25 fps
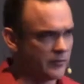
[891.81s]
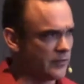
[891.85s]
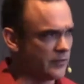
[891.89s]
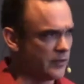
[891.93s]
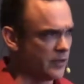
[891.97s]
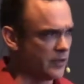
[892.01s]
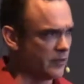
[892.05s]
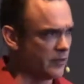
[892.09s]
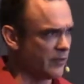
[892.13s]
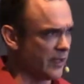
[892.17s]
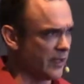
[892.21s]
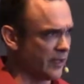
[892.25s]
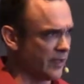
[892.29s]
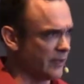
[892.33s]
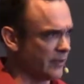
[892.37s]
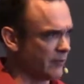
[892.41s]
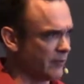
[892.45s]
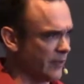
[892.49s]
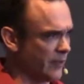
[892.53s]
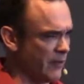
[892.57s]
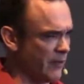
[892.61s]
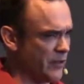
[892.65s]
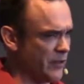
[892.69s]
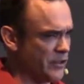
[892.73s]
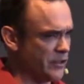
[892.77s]
You want?
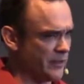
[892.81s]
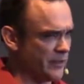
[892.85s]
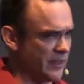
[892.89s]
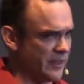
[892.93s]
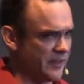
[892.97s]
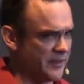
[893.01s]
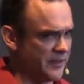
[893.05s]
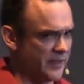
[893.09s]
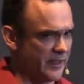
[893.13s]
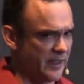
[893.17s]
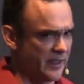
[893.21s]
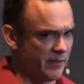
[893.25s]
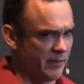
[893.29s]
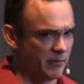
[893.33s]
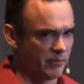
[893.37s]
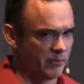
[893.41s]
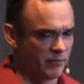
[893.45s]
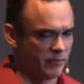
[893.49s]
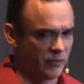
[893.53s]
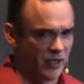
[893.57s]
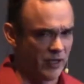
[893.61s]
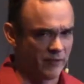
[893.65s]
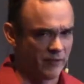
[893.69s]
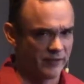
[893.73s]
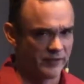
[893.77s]
Why would you want to see him,
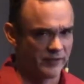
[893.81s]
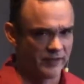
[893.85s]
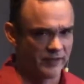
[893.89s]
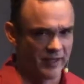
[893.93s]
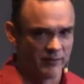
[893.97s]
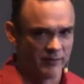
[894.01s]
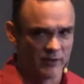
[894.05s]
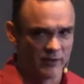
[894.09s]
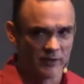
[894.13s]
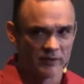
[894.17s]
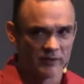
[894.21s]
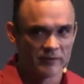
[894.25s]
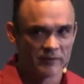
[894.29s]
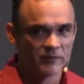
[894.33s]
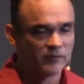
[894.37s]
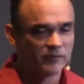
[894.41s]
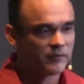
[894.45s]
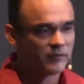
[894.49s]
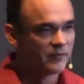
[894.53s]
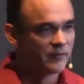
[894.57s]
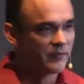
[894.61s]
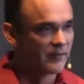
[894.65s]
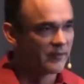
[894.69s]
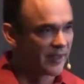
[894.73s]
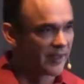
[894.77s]
Prophet Samuel?
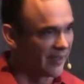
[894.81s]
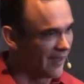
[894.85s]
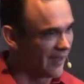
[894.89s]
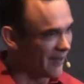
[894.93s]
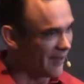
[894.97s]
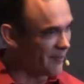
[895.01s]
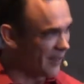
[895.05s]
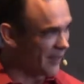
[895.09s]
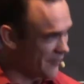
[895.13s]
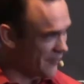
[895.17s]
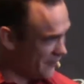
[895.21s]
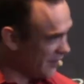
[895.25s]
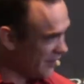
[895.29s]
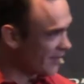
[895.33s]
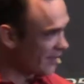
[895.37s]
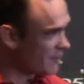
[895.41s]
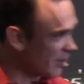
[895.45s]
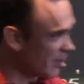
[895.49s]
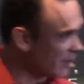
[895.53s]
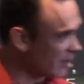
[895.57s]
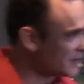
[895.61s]
Yeah, I mean, think about